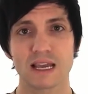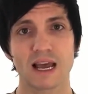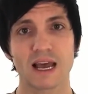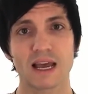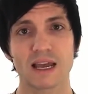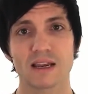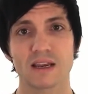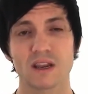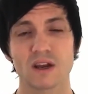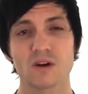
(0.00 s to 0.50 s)

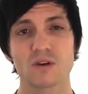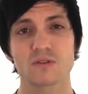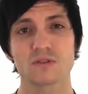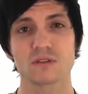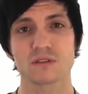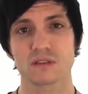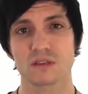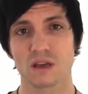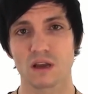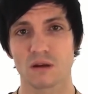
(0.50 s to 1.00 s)
high
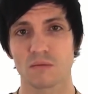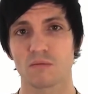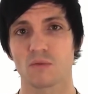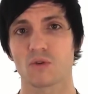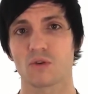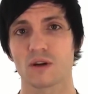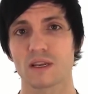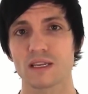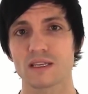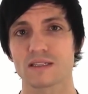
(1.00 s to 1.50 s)
notes
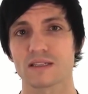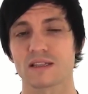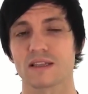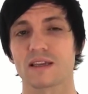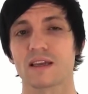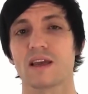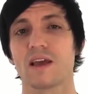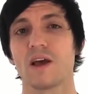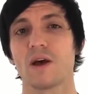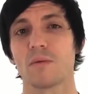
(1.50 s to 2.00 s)
more
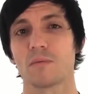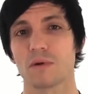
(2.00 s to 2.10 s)
easily,